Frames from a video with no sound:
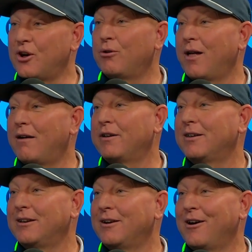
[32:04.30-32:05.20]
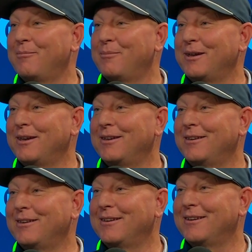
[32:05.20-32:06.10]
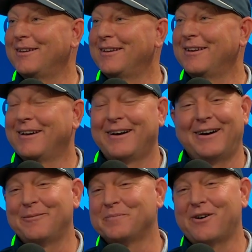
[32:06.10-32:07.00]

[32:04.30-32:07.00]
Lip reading: loving. You know what I mean? So